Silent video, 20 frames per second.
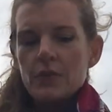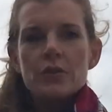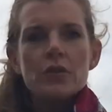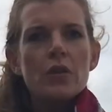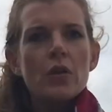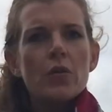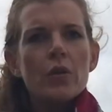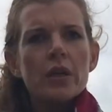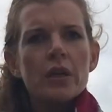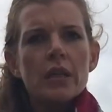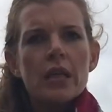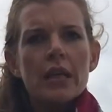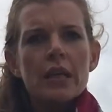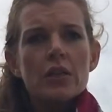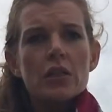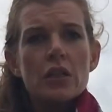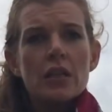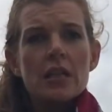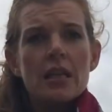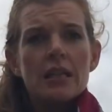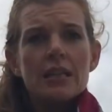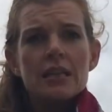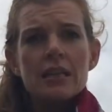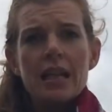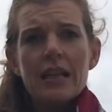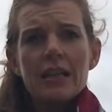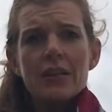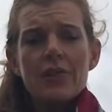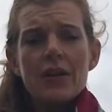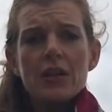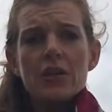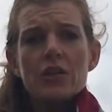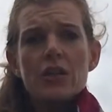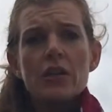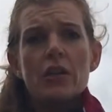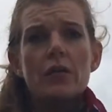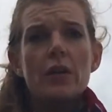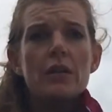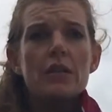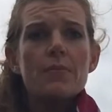The organ energy takes the negative energy
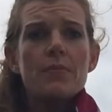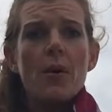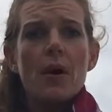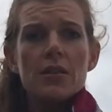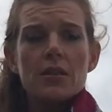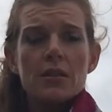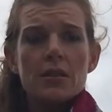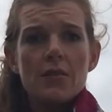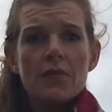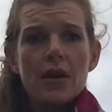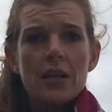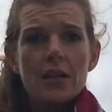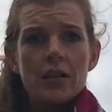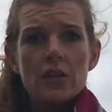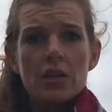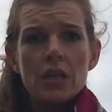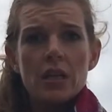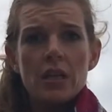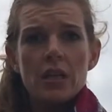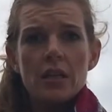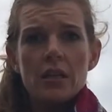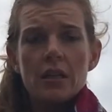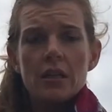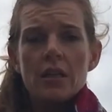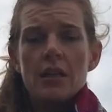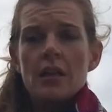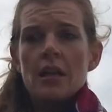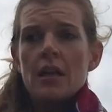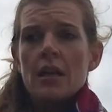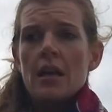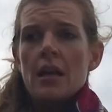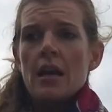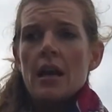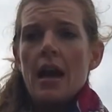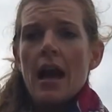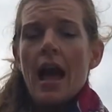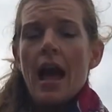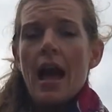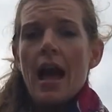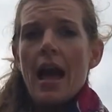and creates a positive energy,
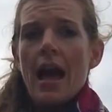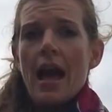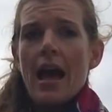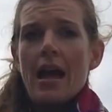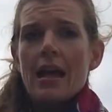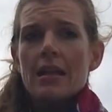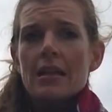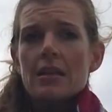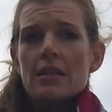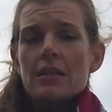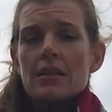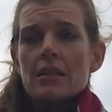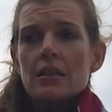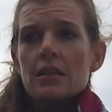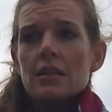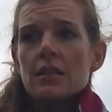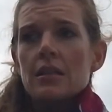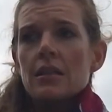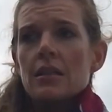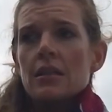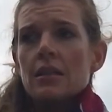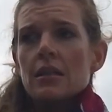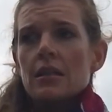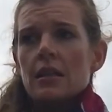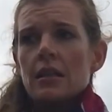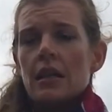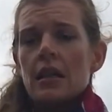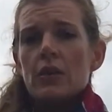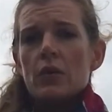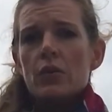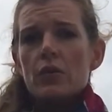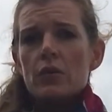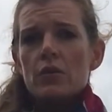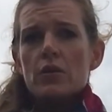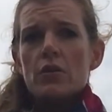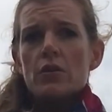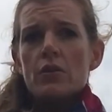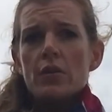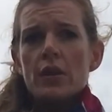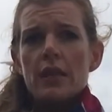and it
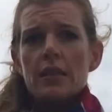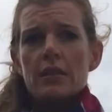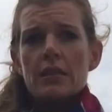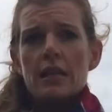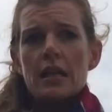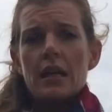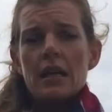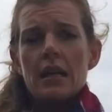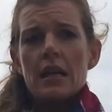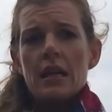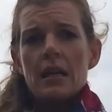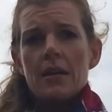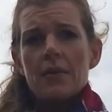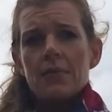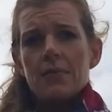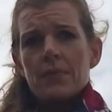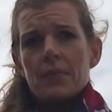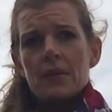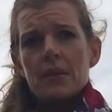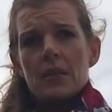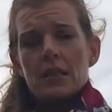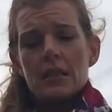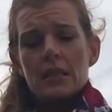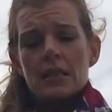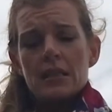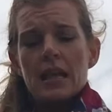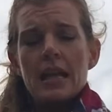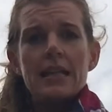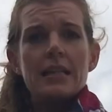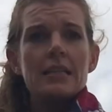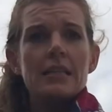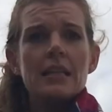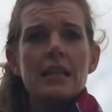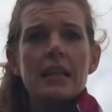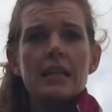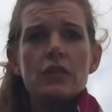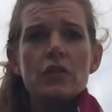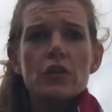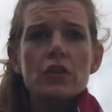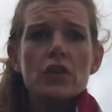also creates and sends an
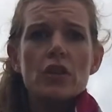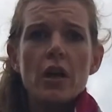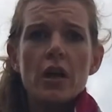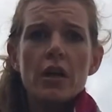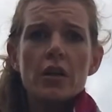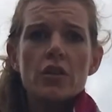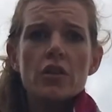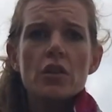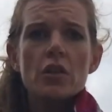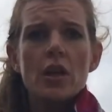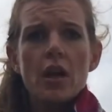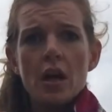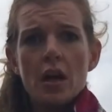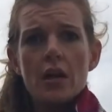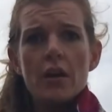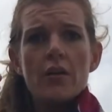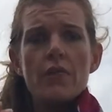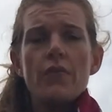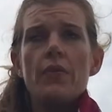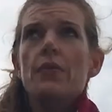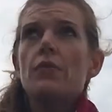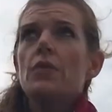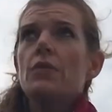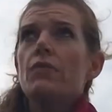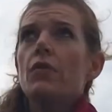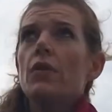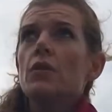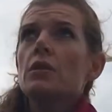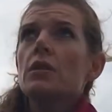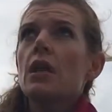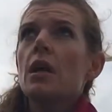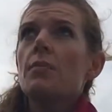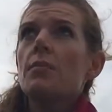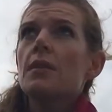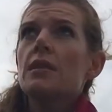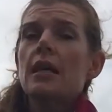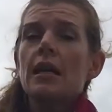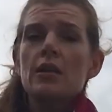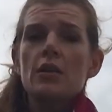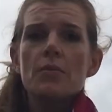electric charge of 15 volts up
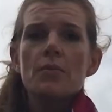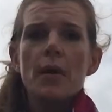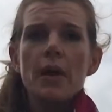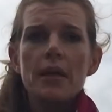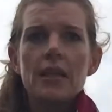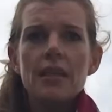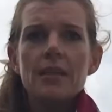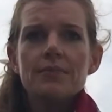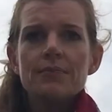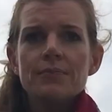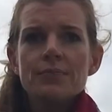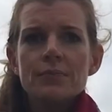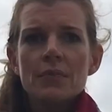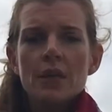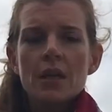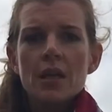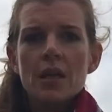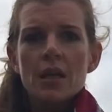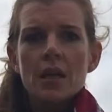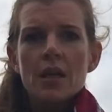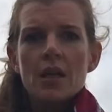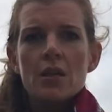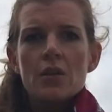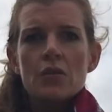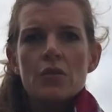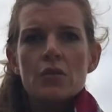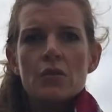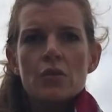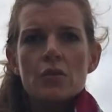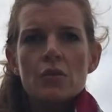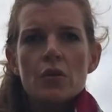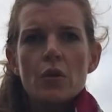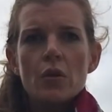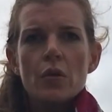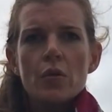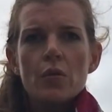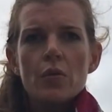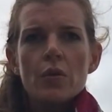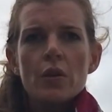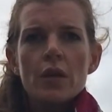and down your body.
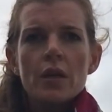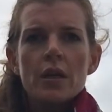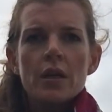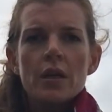So